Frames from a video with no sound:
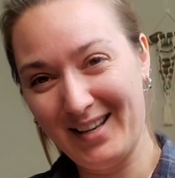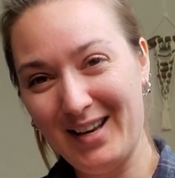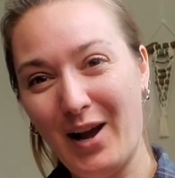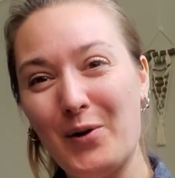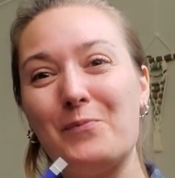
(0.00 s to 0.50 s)

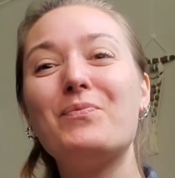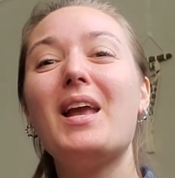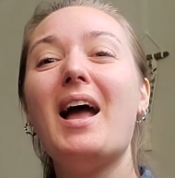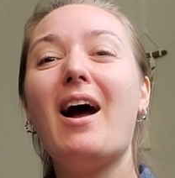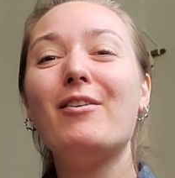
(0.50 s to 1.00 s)
Now
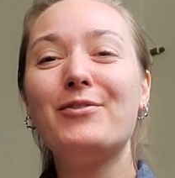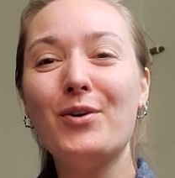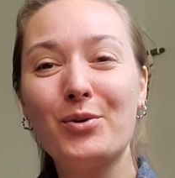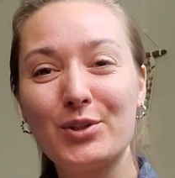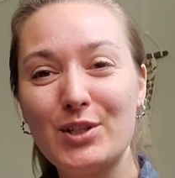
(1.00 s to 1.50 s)
I'm
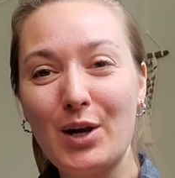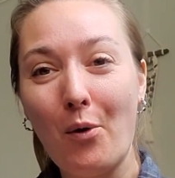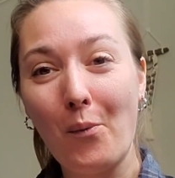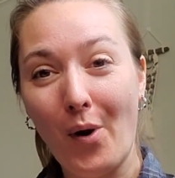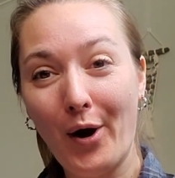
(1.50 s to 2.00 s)
focusing
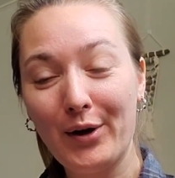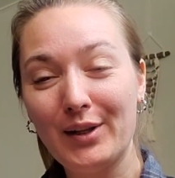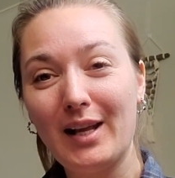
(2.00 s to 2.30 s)
on water.